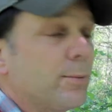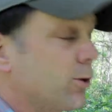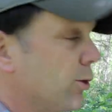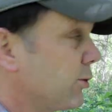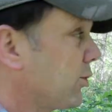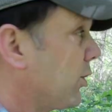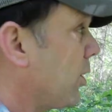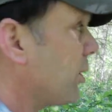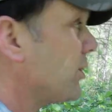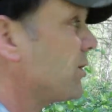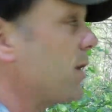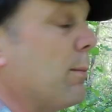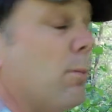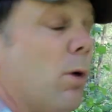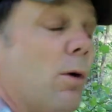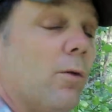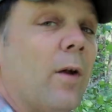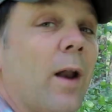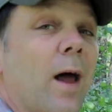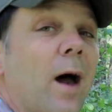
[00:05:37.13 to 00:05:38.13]
So as long as I'm
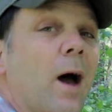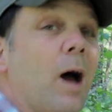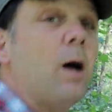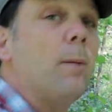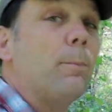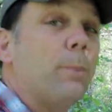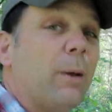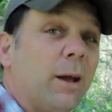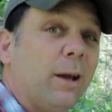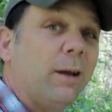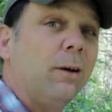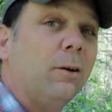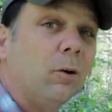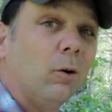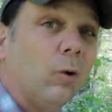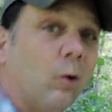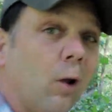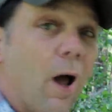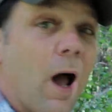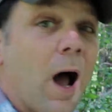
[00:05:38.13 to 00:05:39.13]
moving
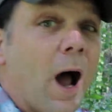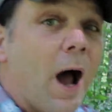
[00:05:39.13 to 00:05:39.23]
uphill,